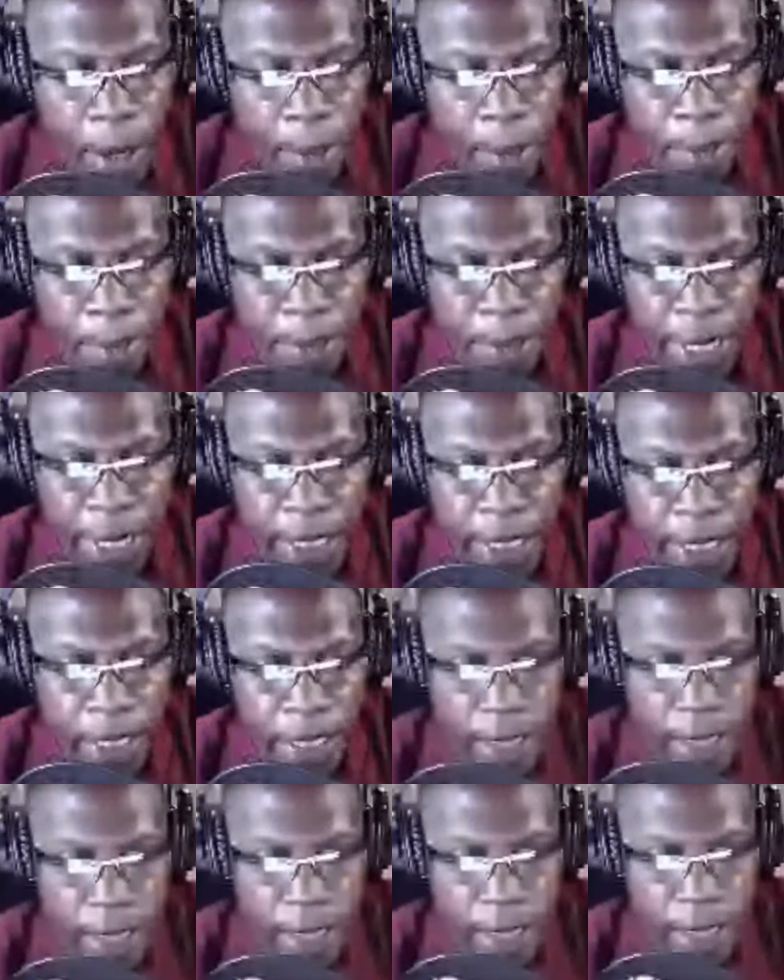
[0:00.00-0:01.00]
pick
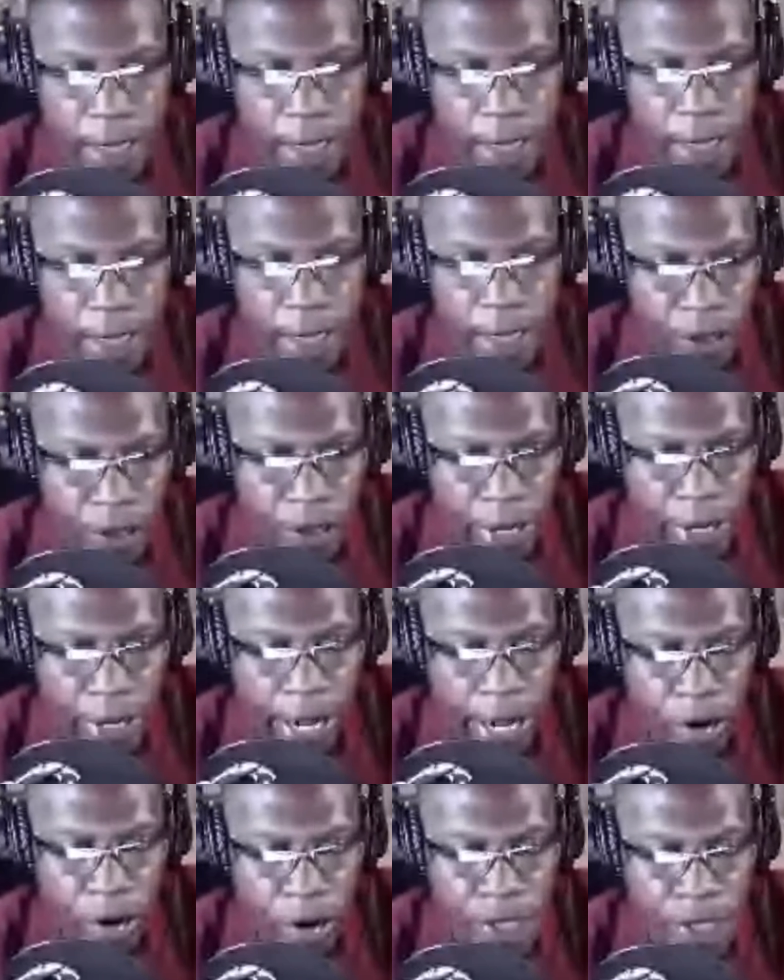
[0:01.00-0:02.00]
Senator
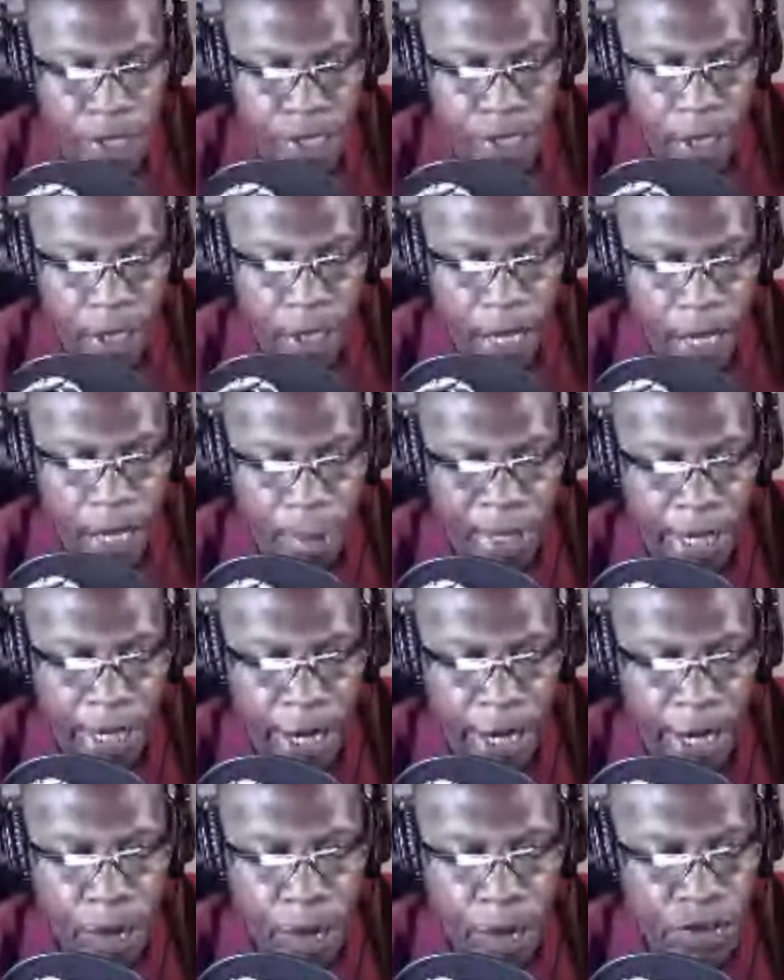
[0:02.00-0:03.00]
Kamala
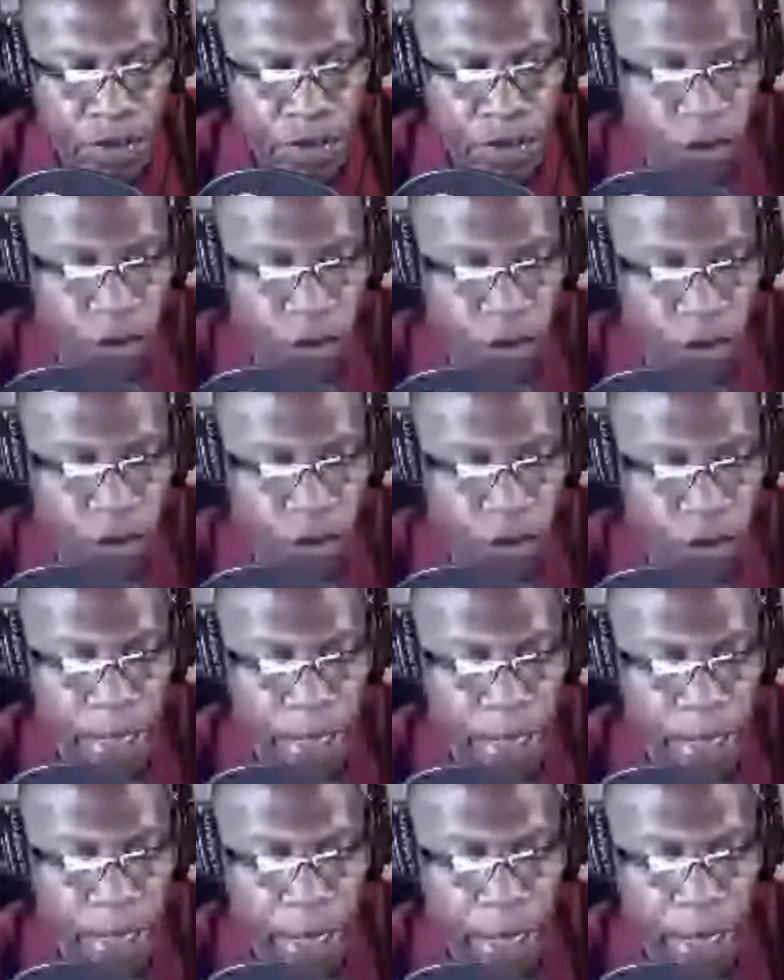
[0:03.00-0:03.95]
Harris, for VP,